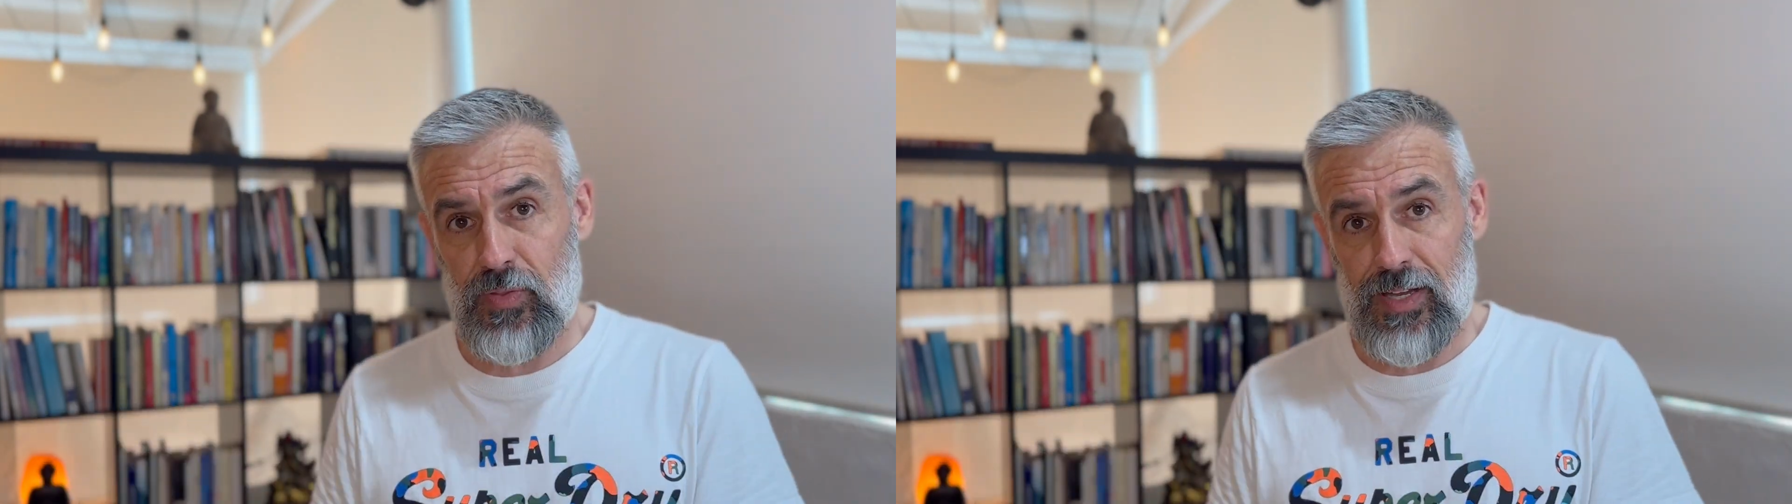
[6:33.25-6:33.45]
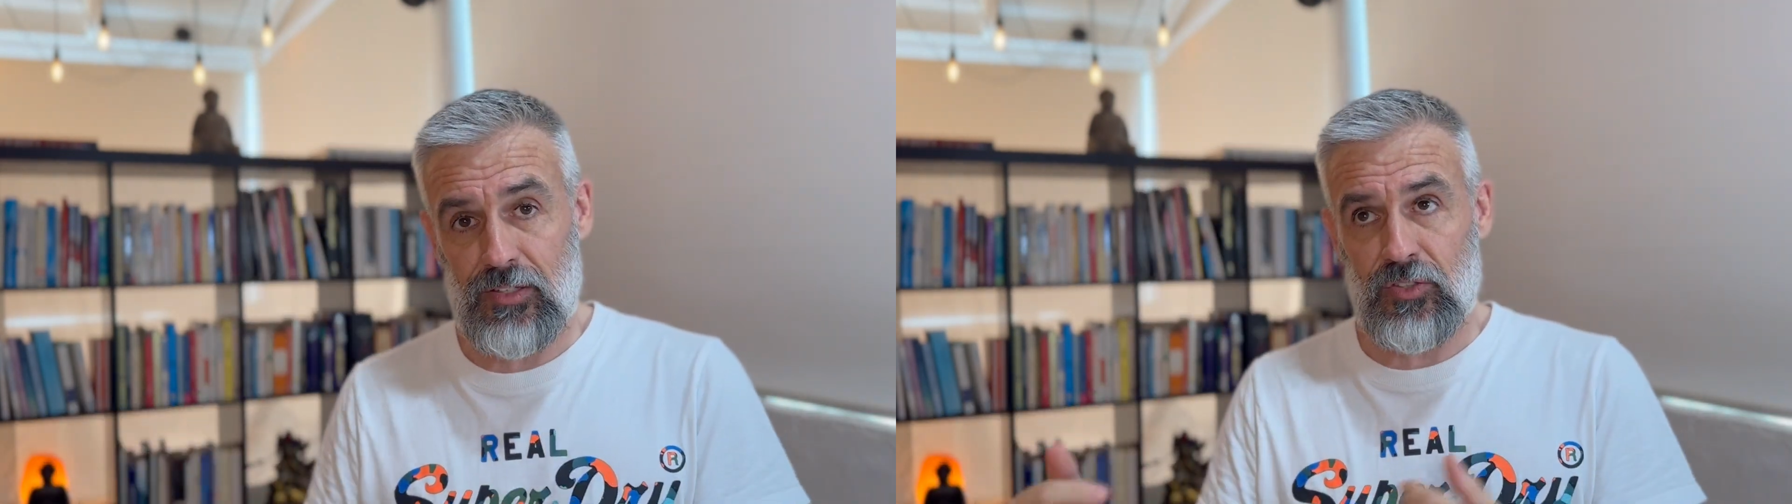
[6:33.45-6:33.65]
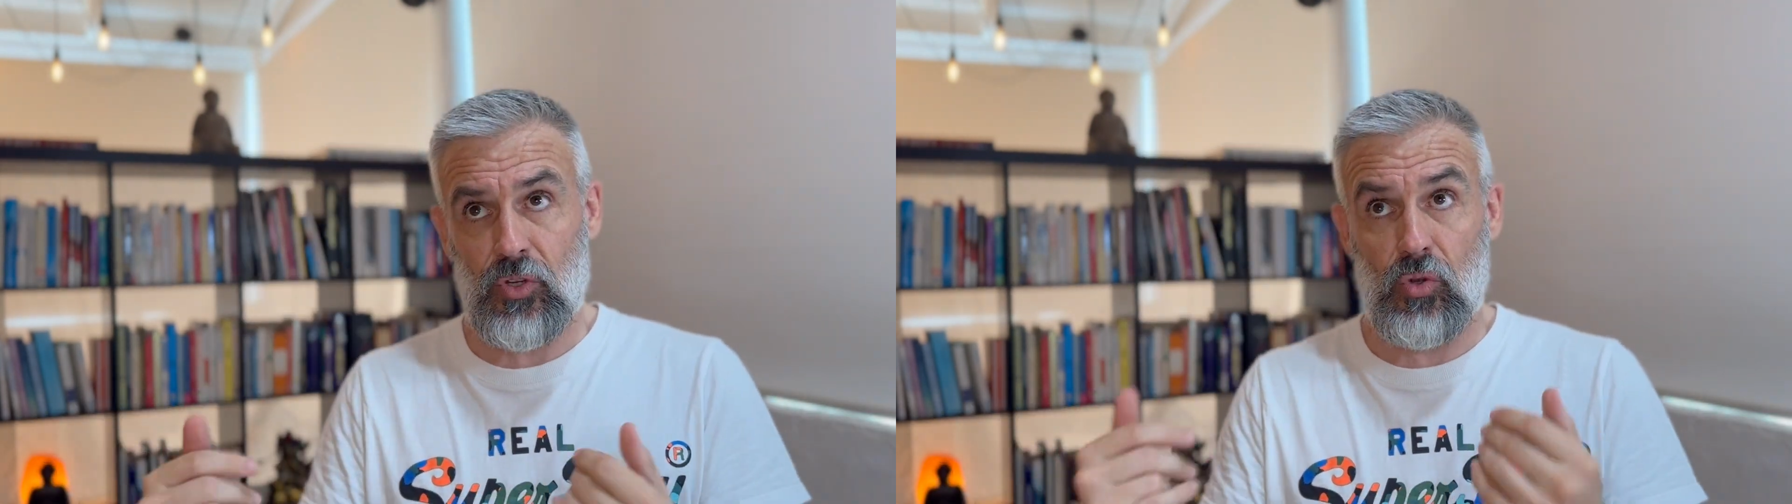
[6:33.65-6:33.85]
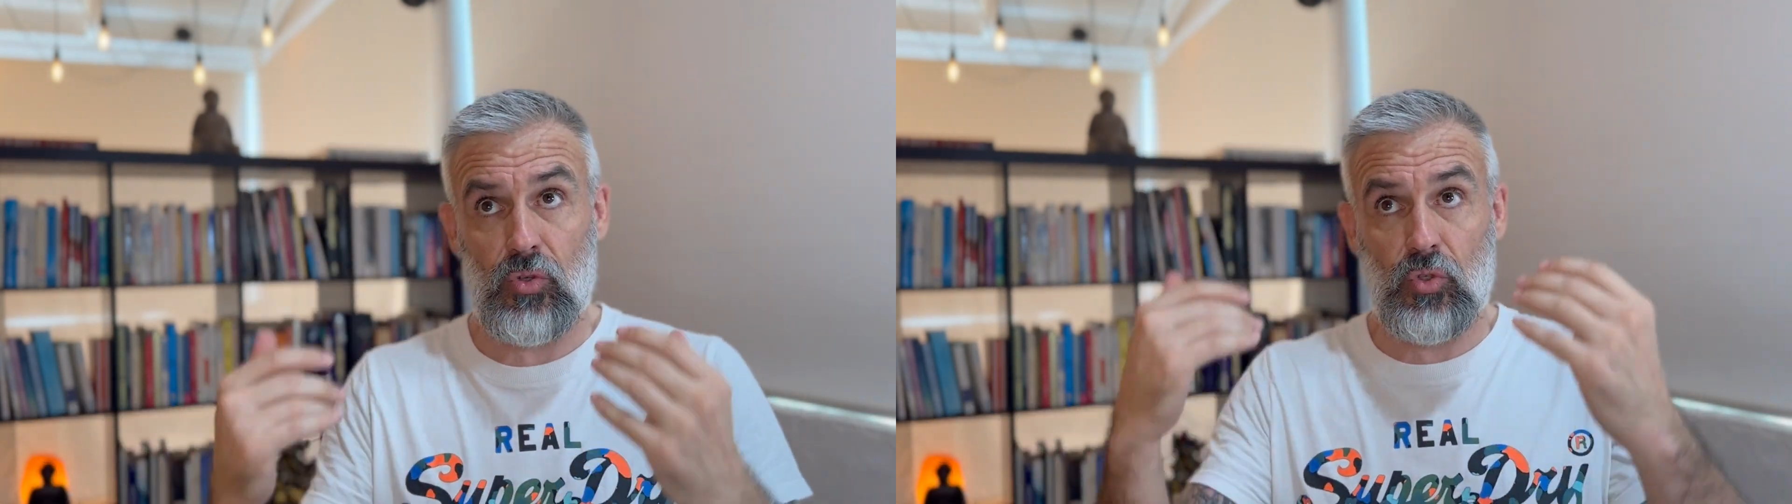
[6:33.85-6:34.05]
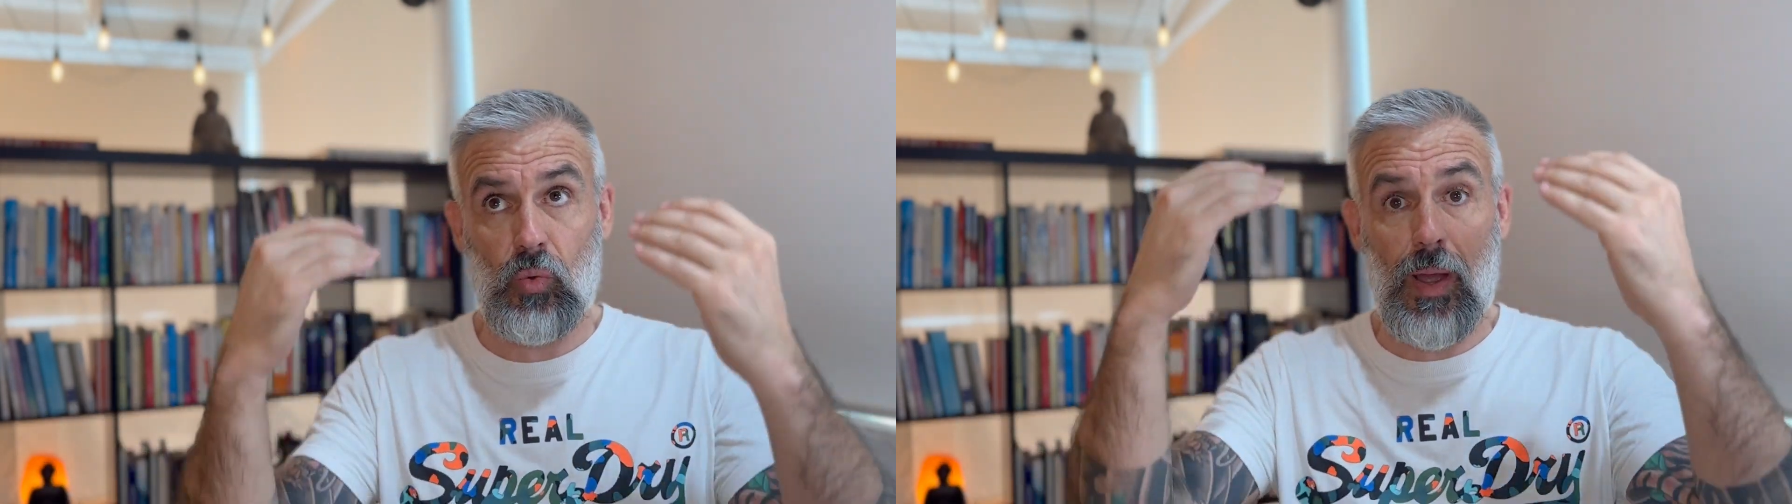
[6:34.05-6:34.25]
that so
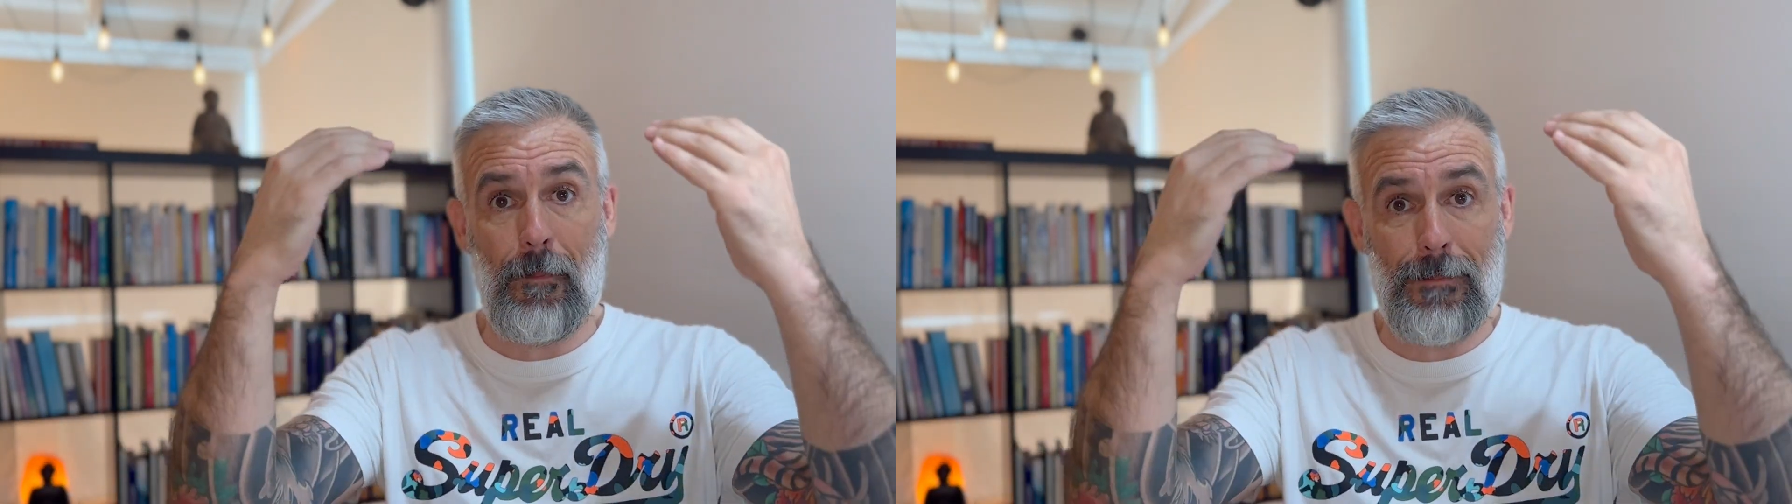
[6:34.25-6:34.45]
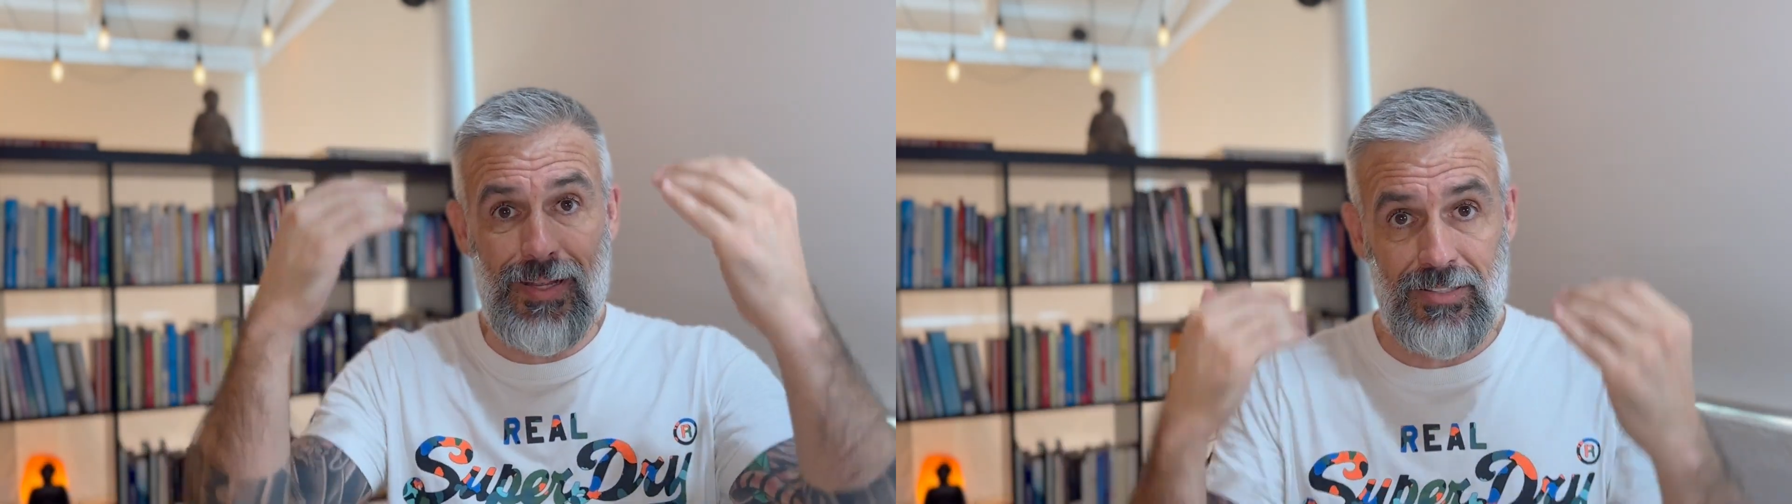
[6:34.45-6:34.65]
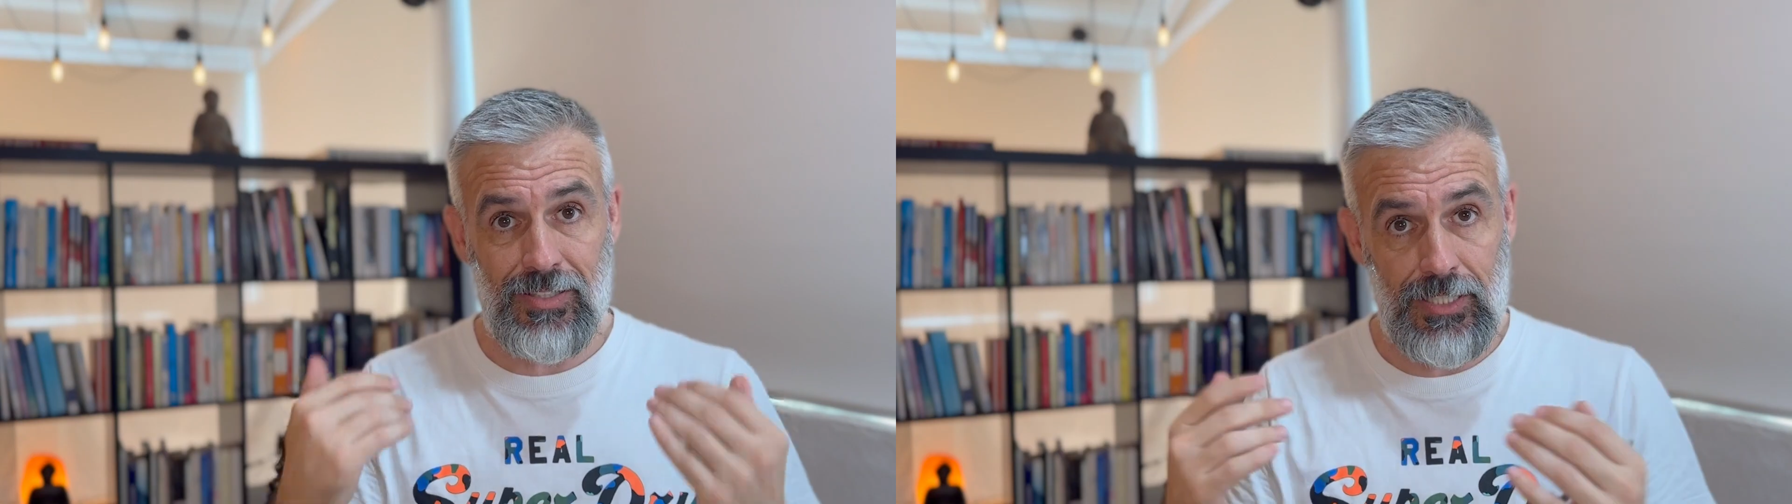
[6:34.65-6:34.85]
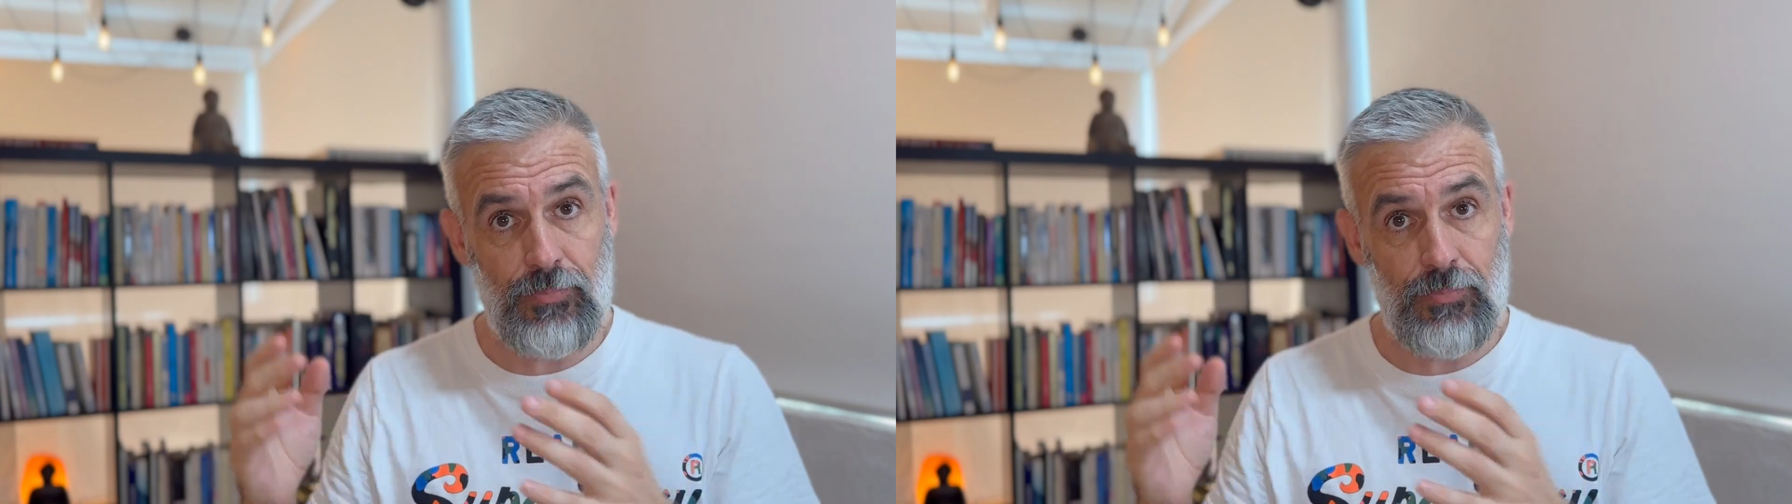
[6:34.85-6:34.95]
you are mentally